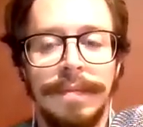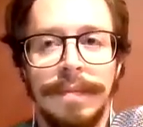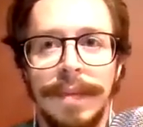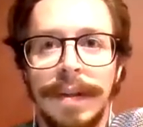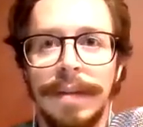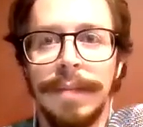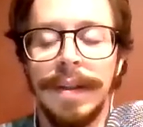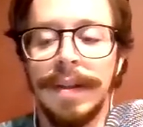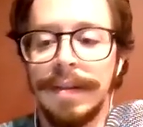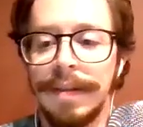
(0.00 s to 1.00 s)
Yeah, I mean
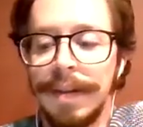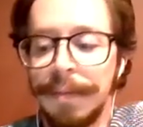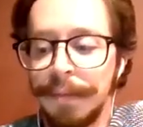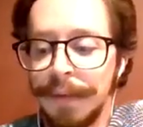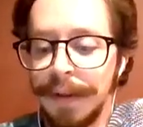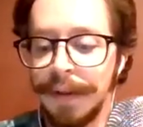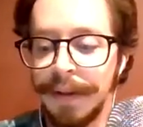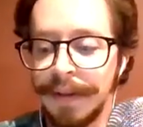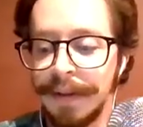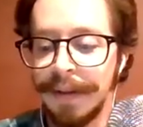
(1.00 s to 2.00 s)
that's pretty
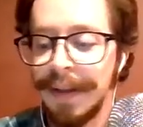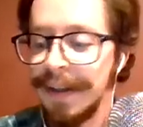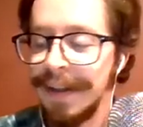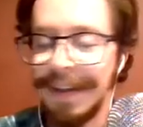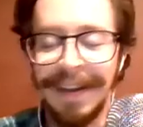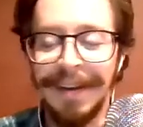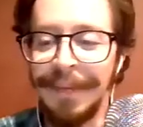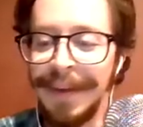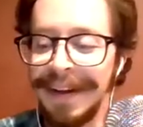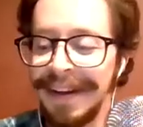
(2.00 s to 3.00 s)
crazy. Oh
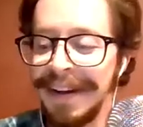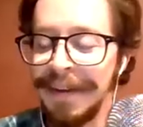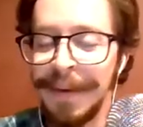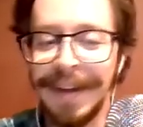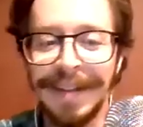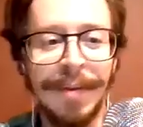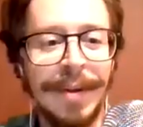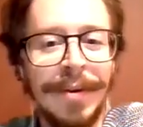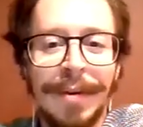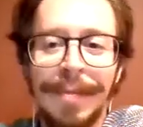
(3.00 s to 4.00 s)
man, I can't even imagine. That would be
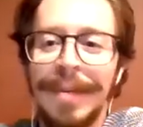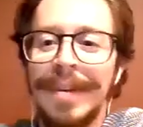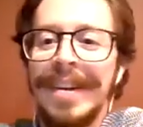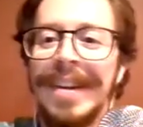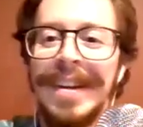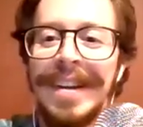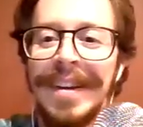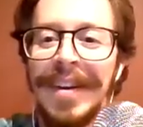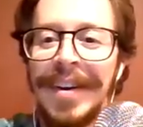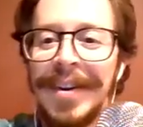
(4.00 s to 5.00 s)
horrible. And
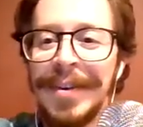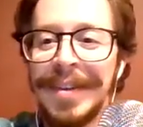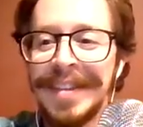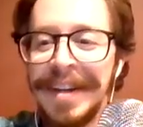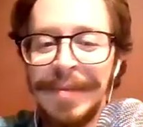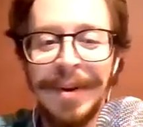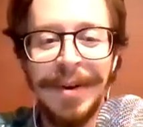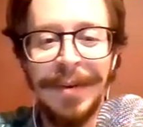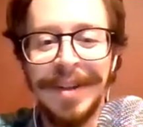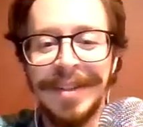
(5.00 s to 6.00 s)
I know you were excited about going
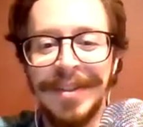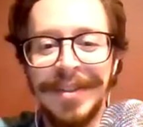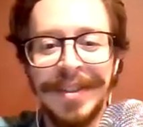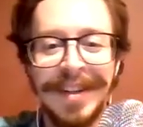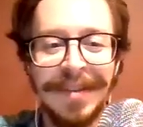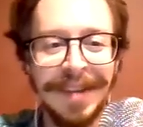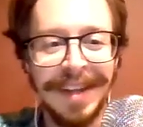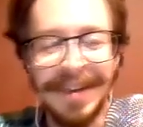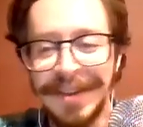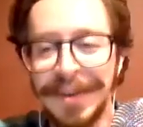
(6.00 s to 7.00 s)
to Russia too, so you didn't really
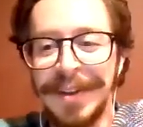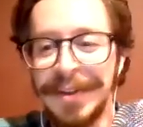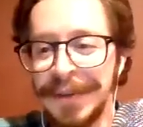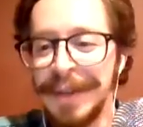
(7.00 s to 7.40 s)
get to enjoy the trip